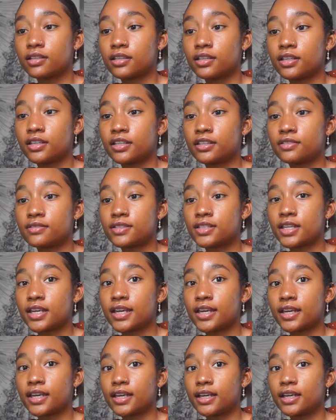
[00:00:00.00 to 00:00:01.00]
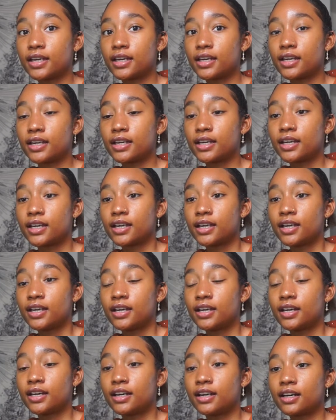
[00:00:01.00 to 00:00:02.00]
gives like
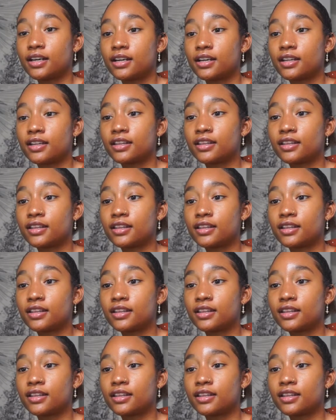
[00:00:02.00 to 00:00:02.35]
a